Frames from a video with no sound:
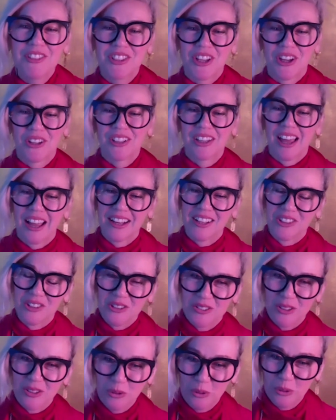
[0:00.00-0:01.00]
Don't like
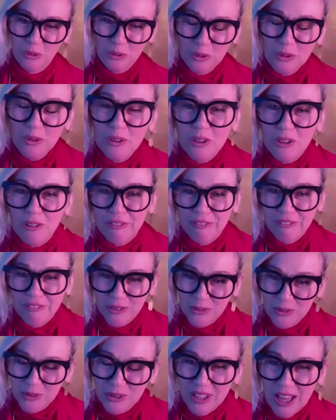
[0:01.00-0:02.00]
use all your
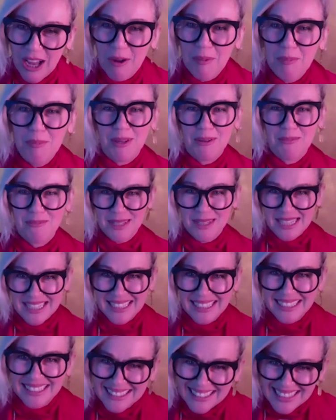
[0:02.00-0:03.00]
fuel up
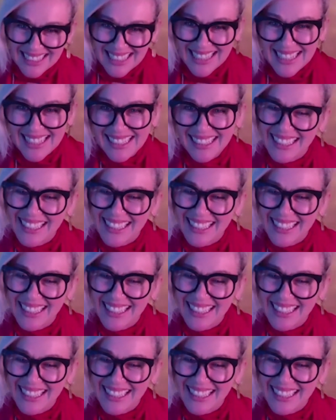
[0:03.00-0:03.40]
immediately,